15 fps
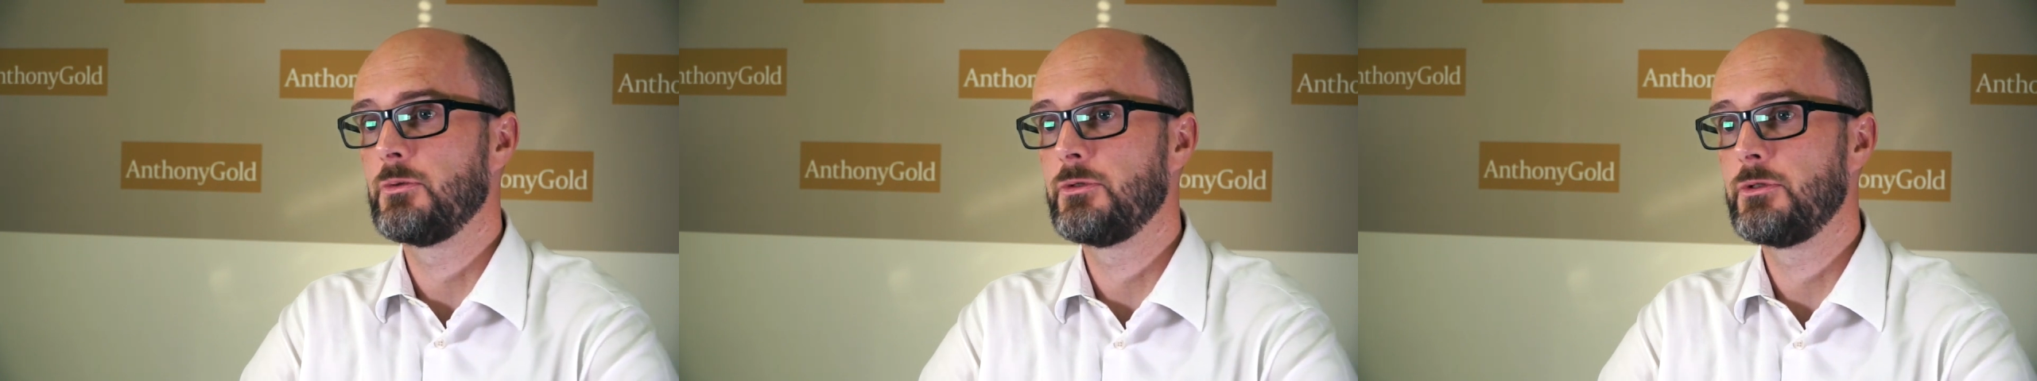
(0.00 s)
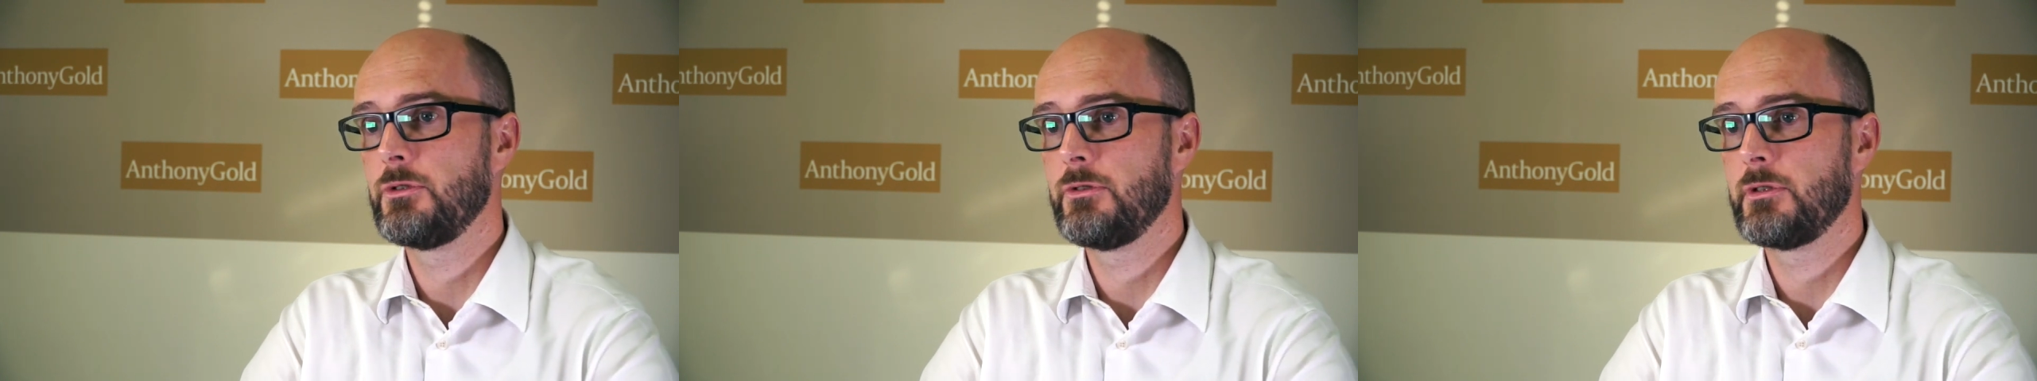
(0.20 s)

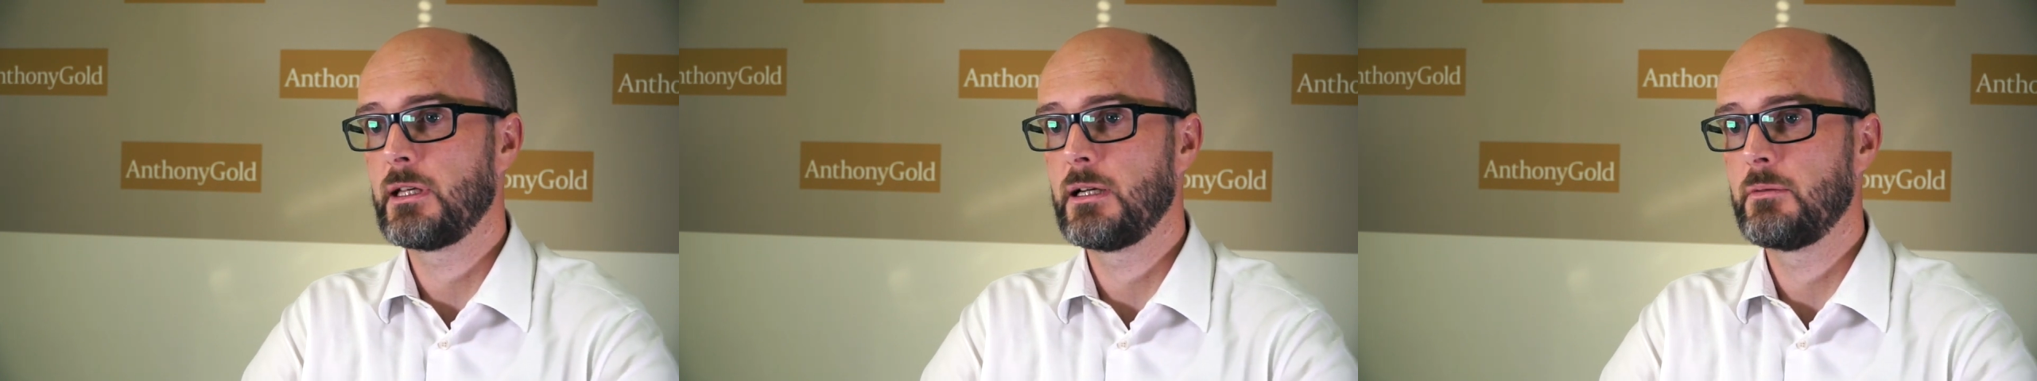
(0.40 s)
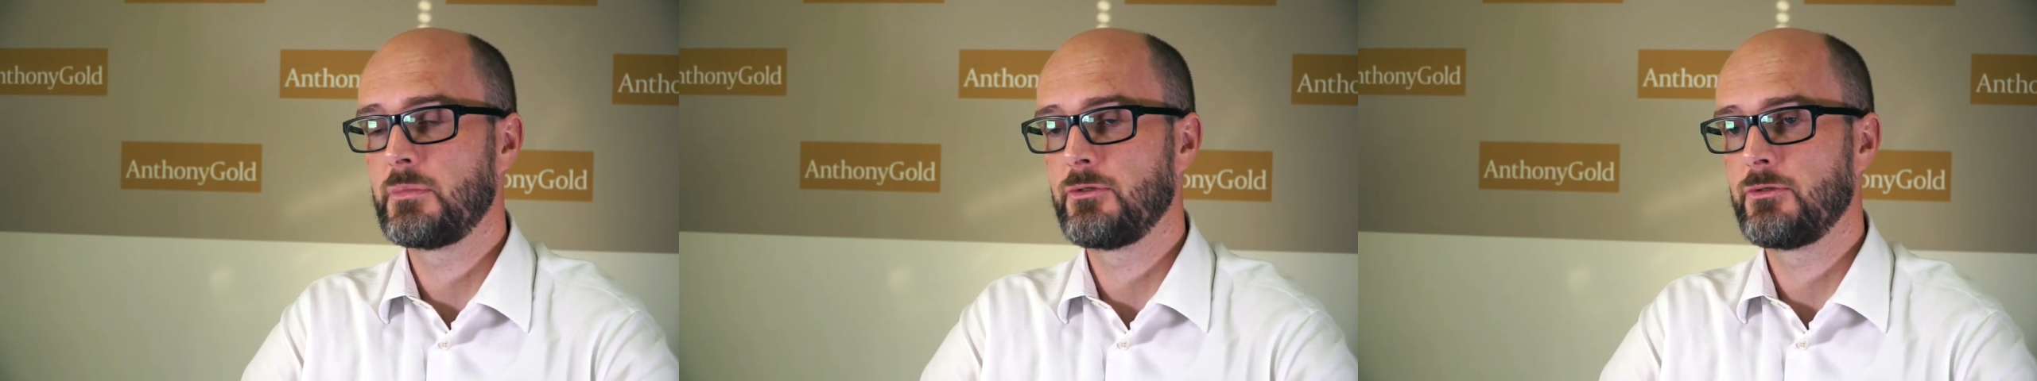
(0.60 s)
will do
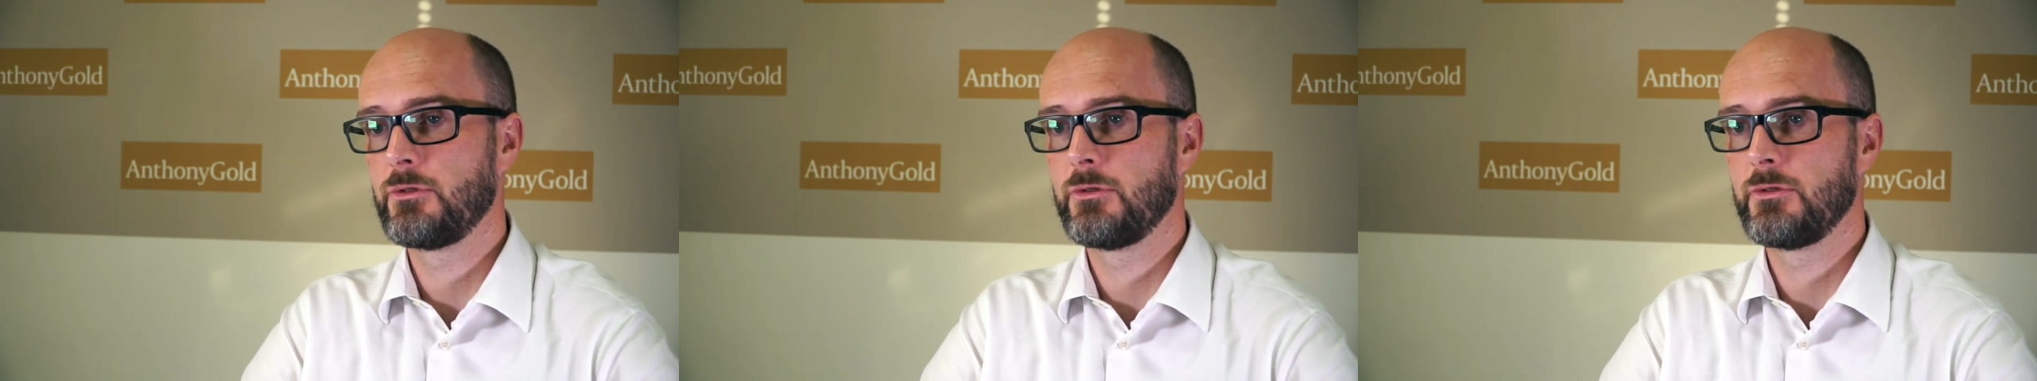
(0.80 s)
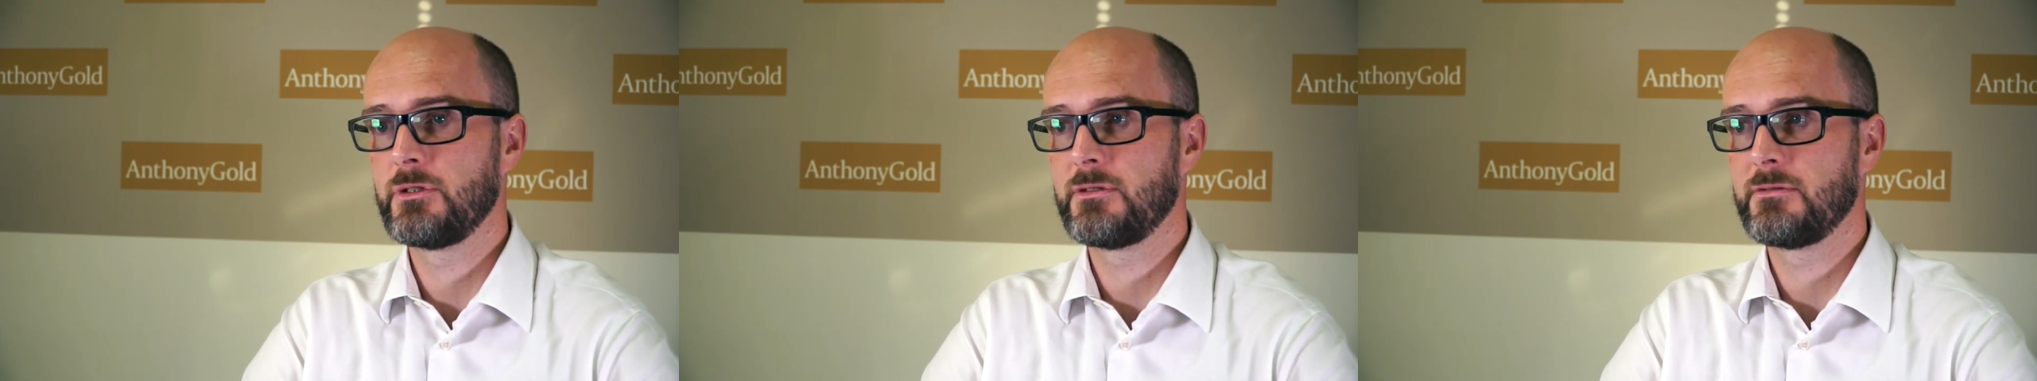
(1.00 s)
that, but of
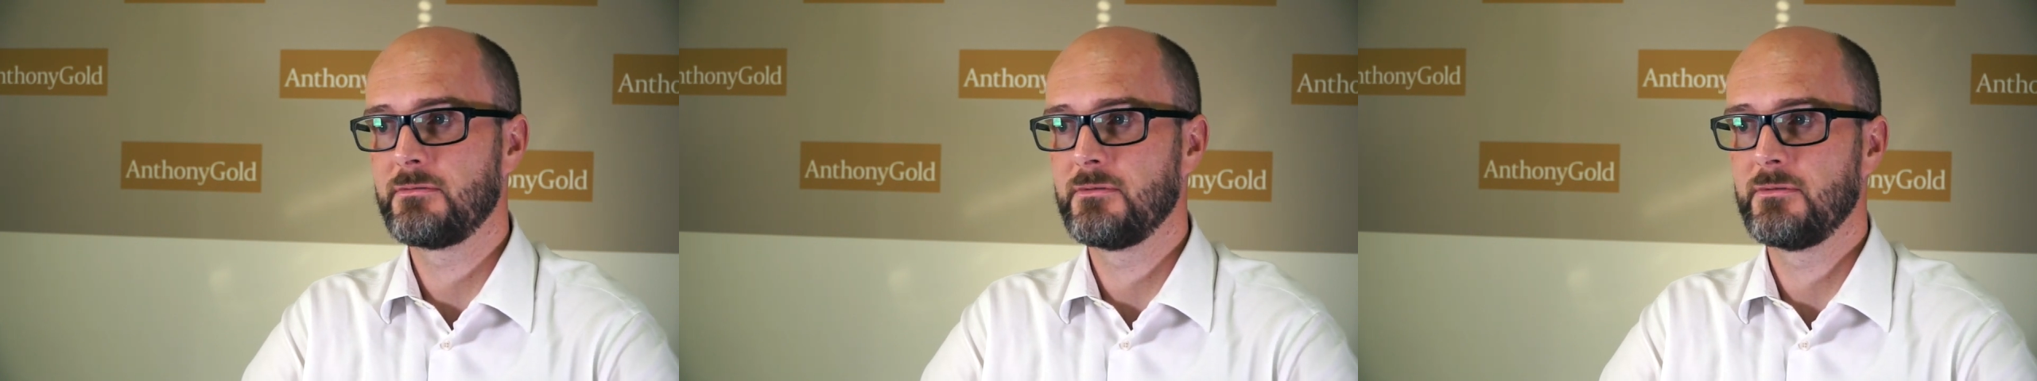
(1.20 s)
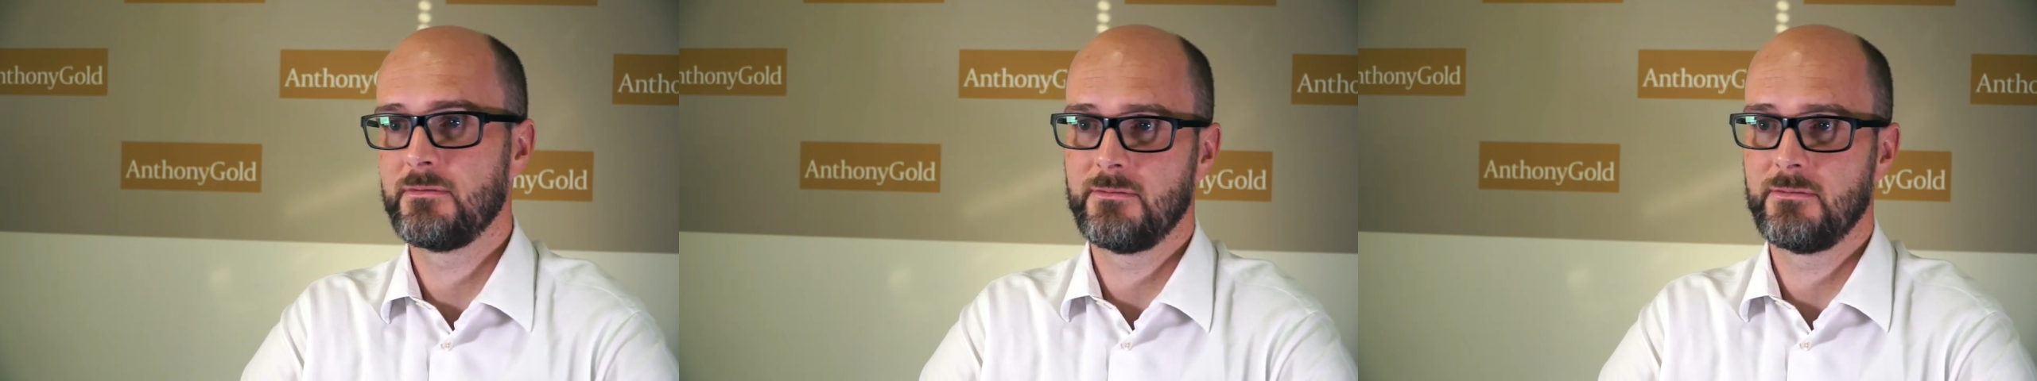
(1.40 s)
course